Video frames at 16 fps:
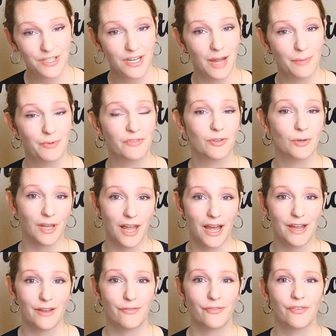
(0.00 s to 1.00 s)
time of your
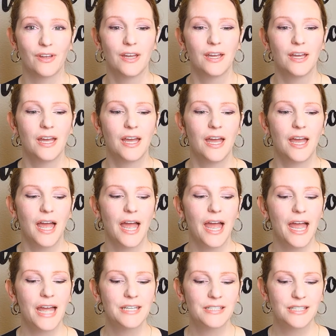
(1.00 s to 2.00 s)
life,
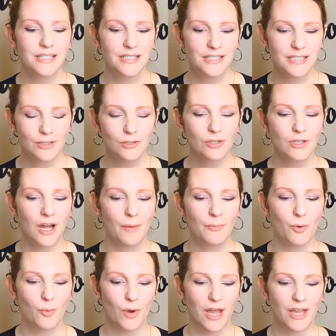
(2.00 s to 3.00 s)
and still come
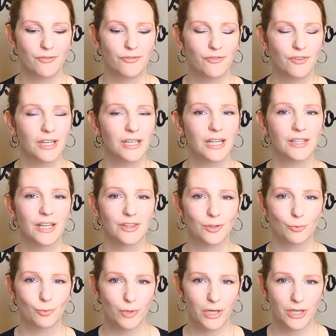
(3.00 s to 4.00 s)
away feeling that
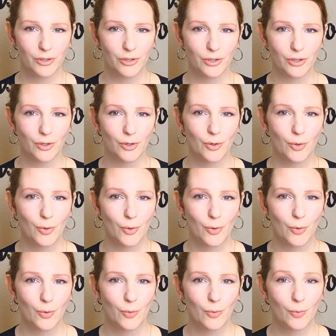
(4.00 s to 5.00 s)
the reader
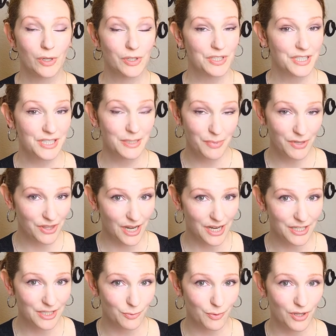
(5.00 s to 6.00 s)
will
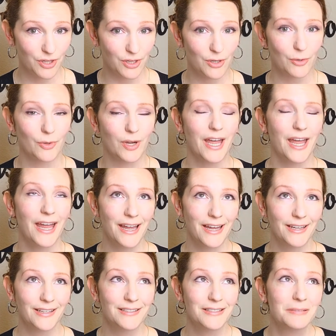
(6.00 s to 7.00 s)
sympathize with you,
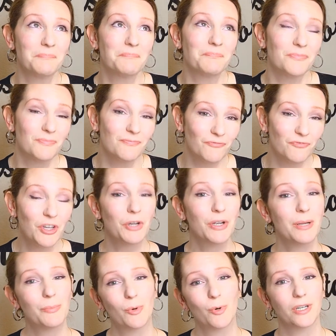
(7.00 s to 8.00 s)
and,
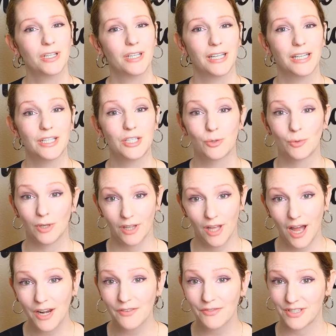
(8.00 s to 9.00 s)
very importantly to a
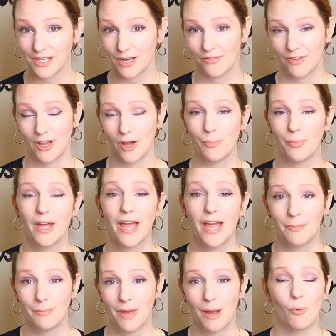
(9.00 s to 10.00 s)
lot of self-help
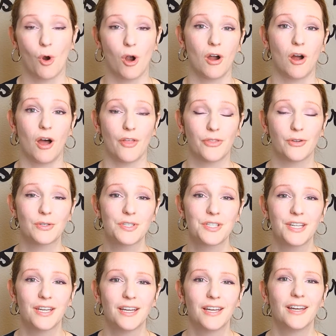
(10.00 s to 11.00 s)
and memoir
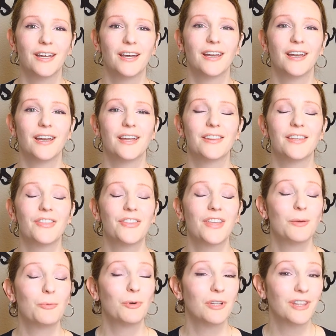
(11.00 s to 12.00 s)
authors, that
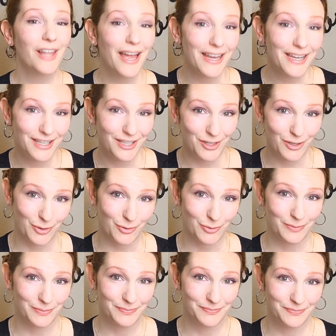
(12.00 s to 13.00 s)
they will like you.
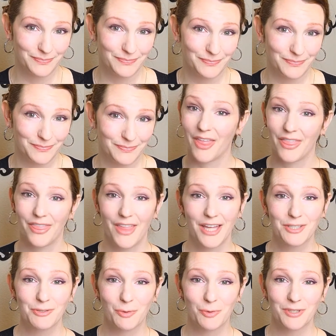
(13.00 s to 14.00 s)

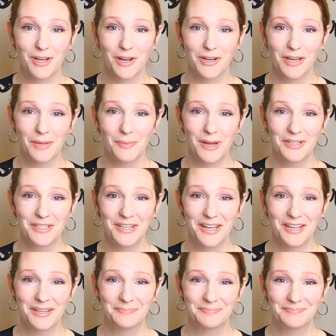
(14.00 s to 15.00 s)
That's what we're talking about
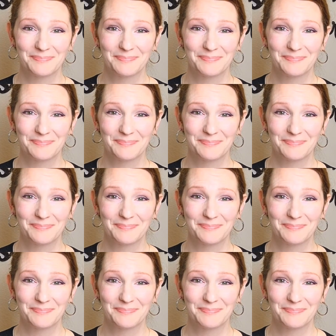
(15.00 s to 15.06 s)
today.